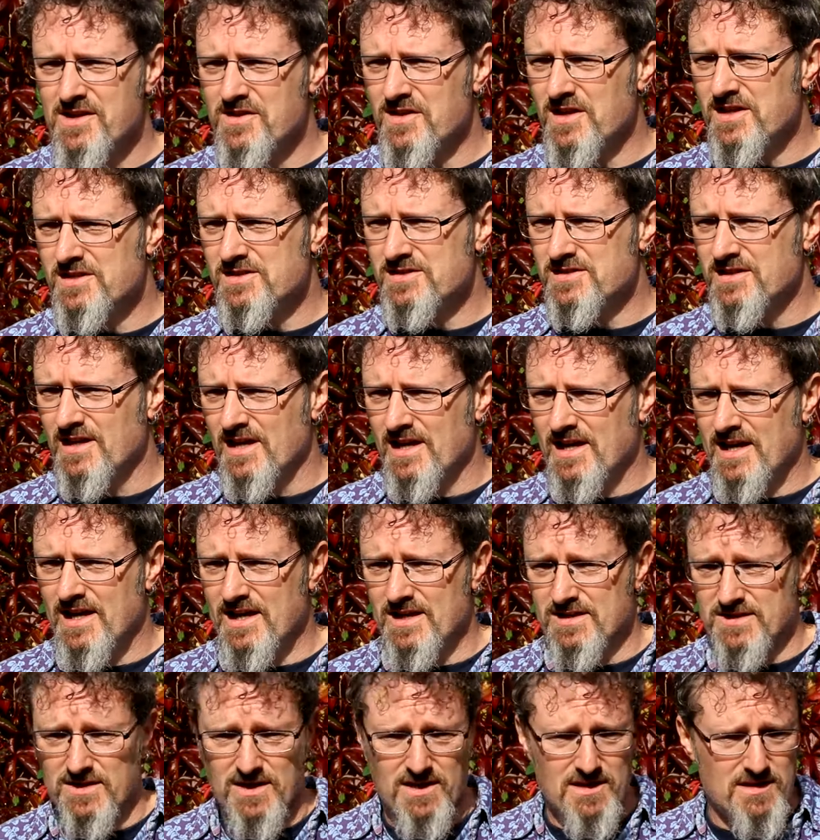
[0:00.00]
This
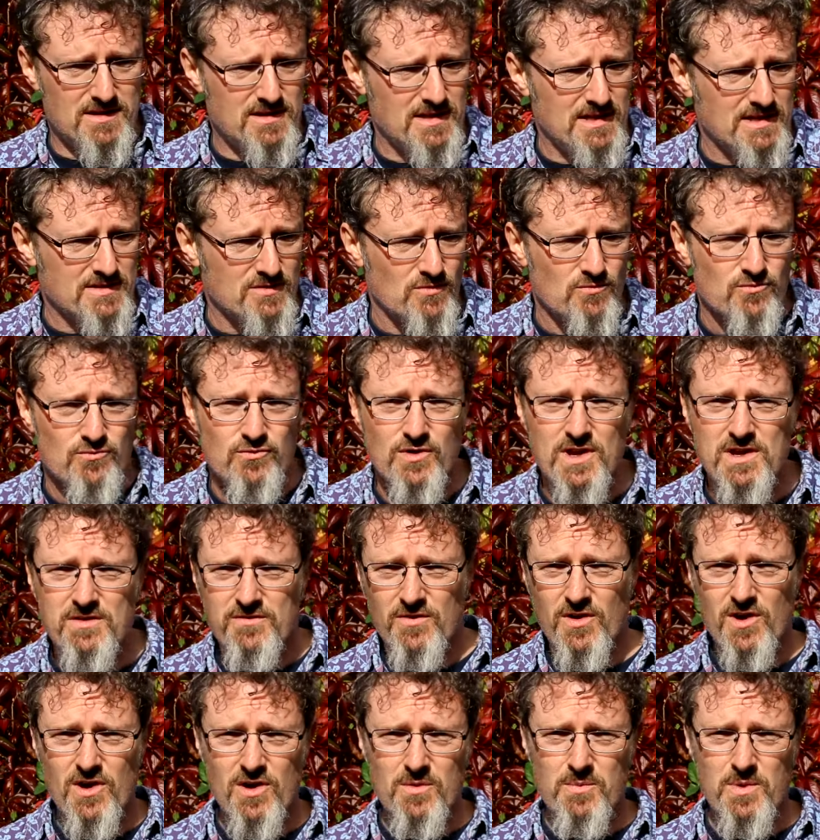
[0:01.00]
is a
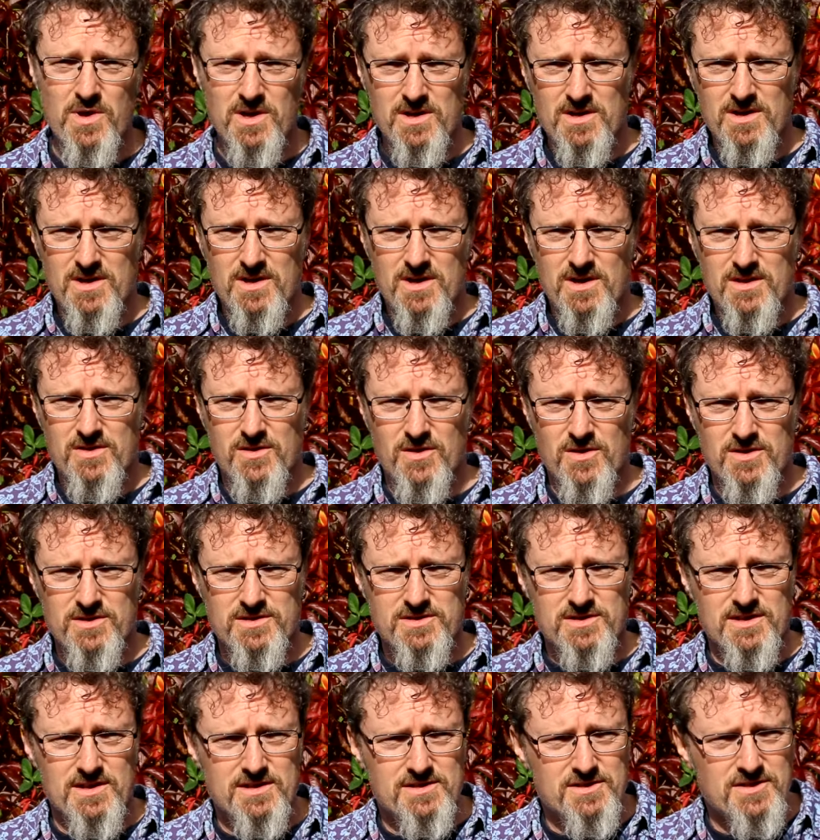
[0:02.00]
reverb
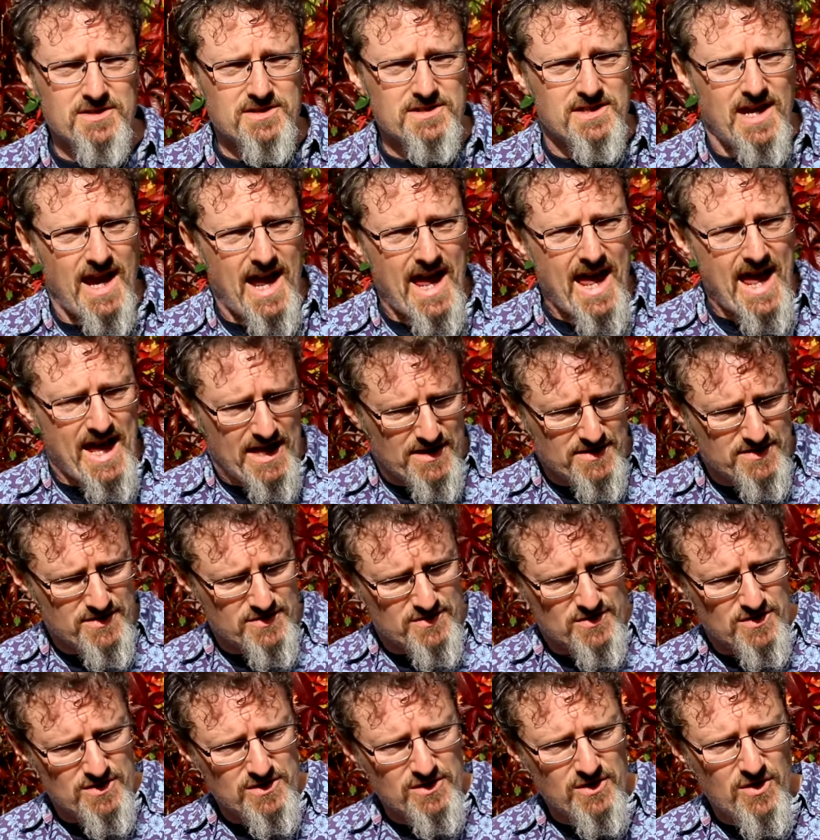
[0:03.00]
that just has
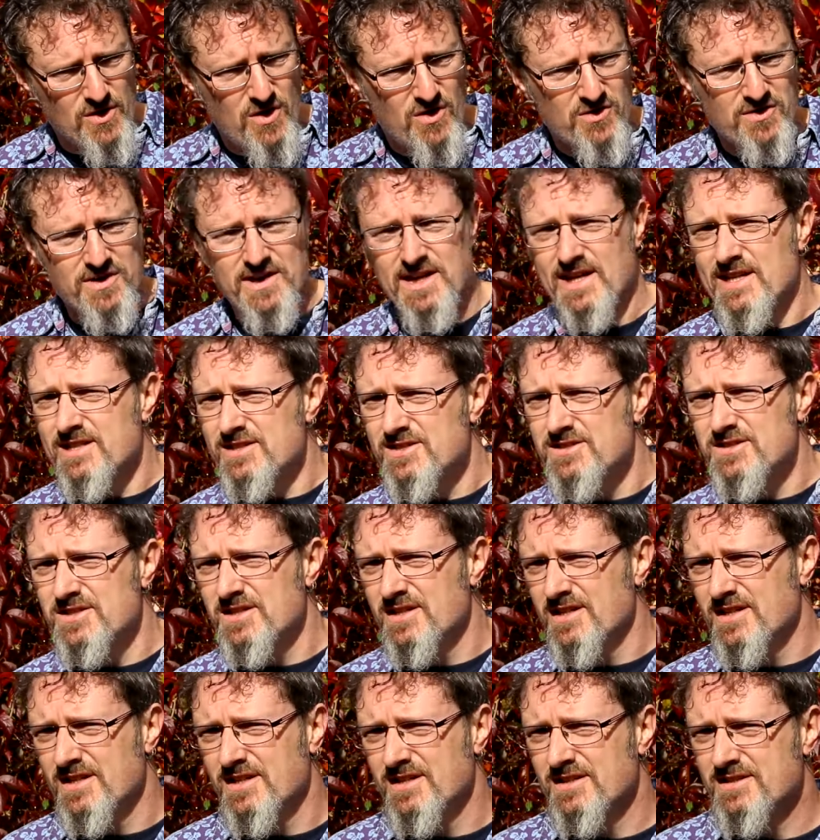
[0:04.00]
the longest
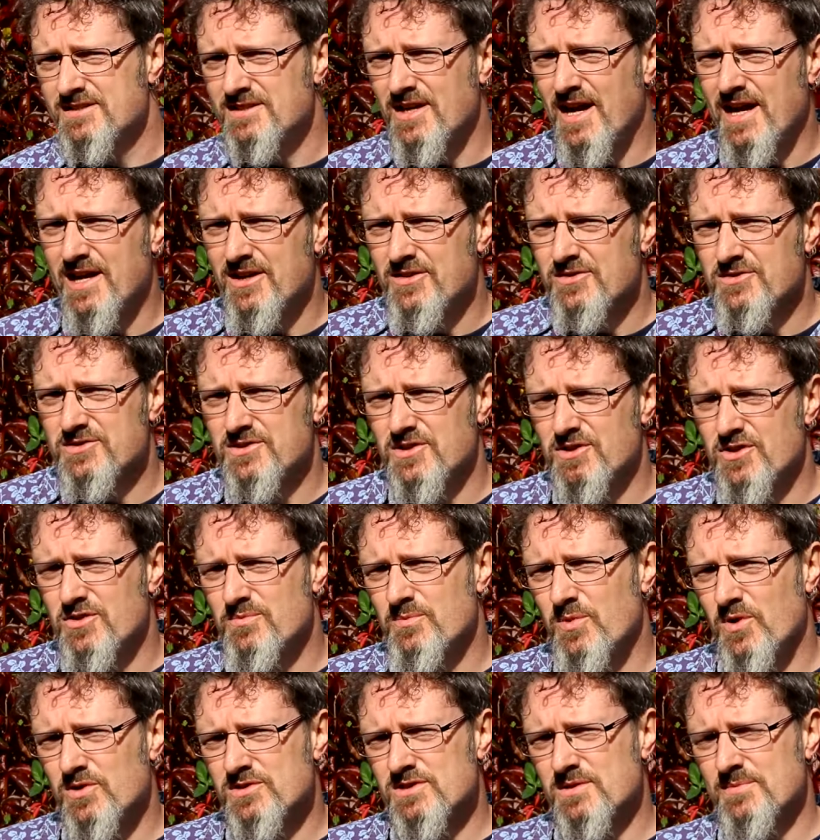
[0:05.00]
tails you
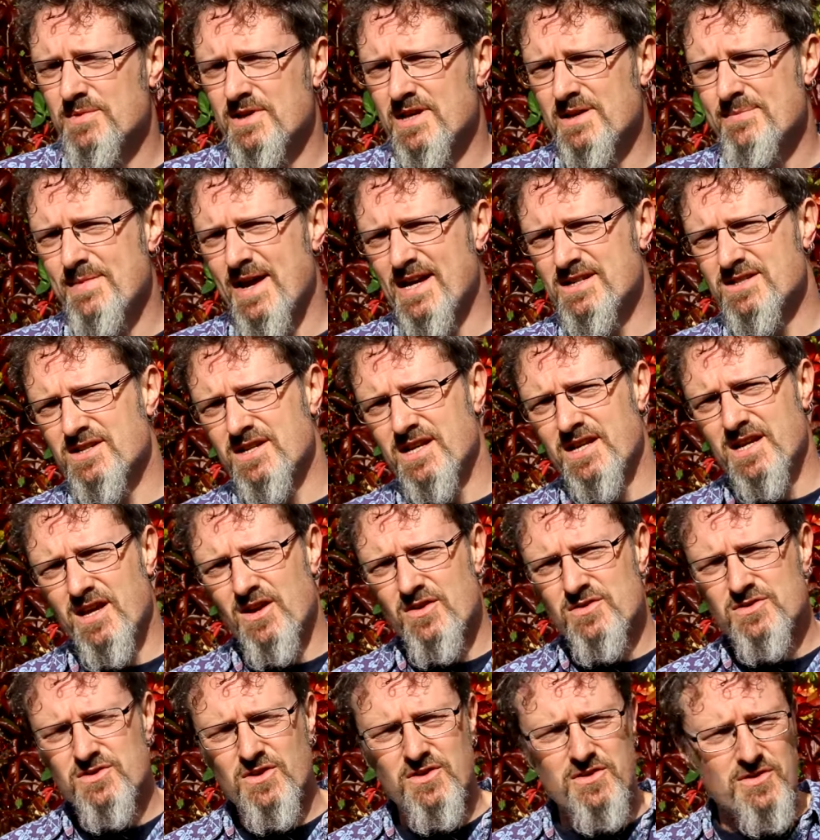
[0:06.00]
could possibly imagine. It
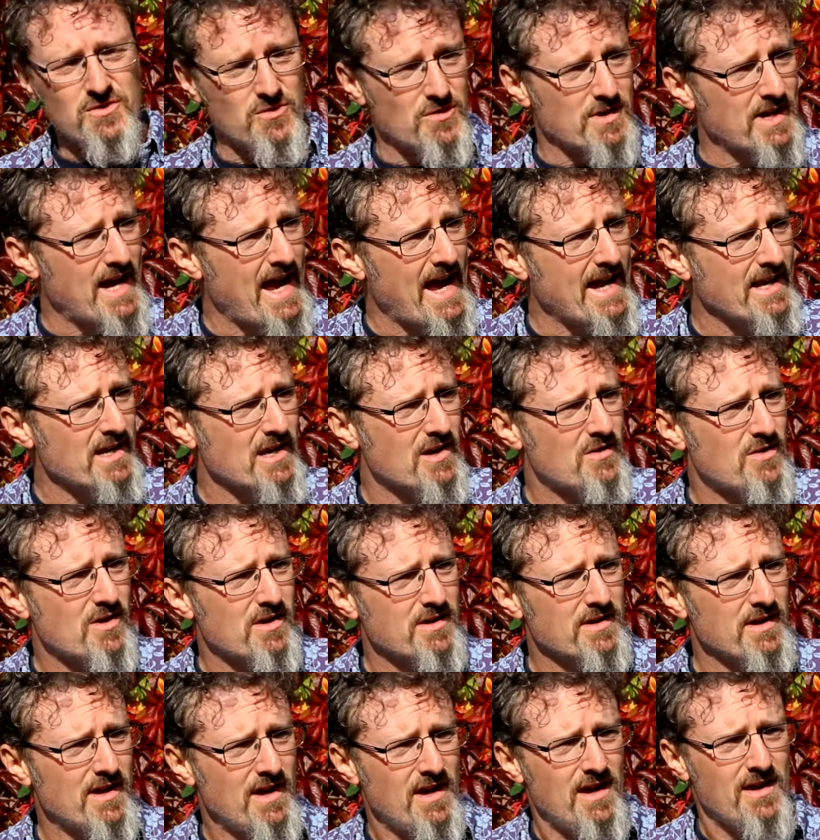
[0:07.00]
goes on, or can go
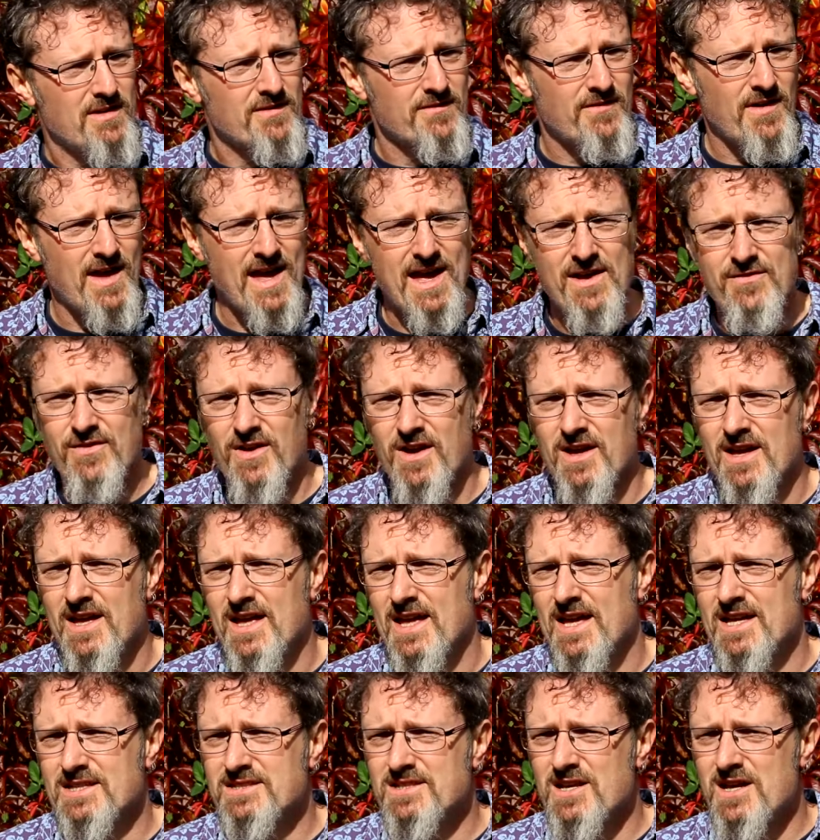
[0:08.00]
on, forever.
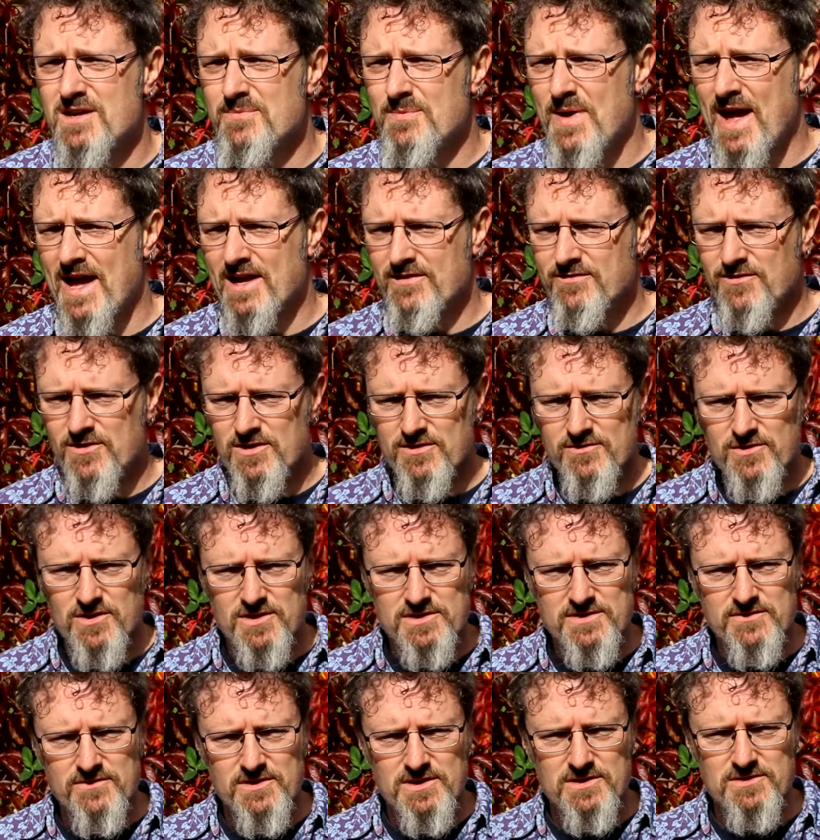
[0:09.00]
It's like packed full of
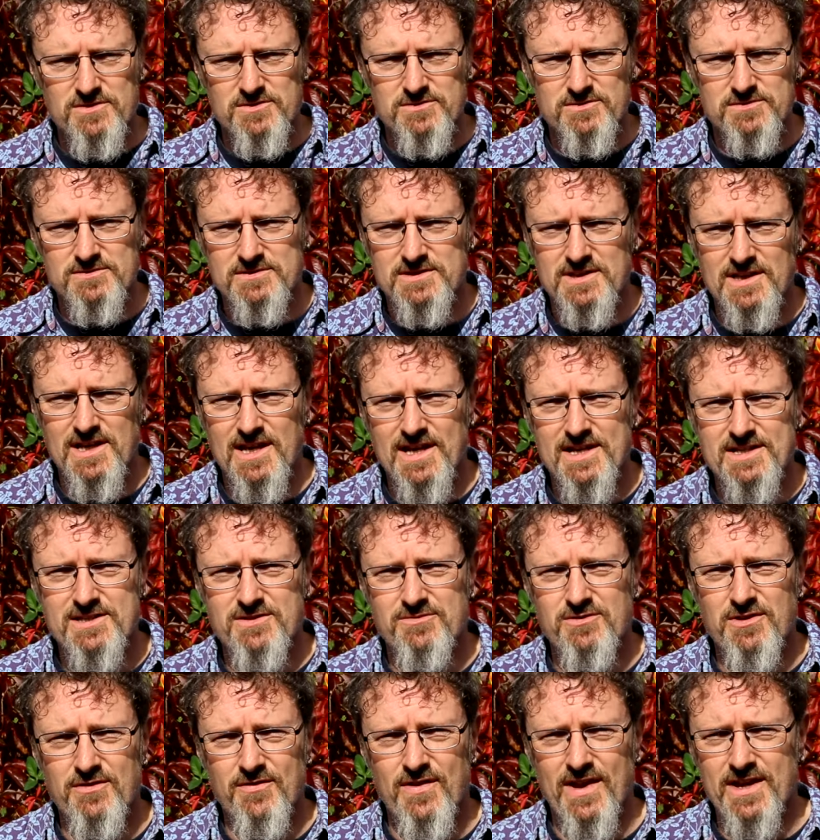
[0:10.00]
lots of little delays
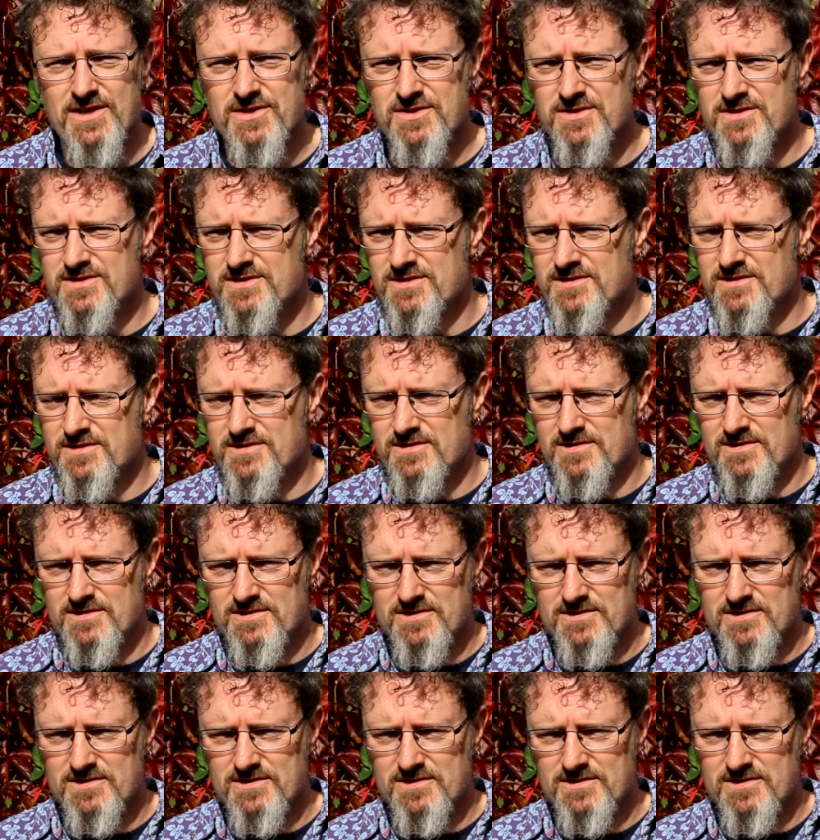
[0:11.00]
and reflections and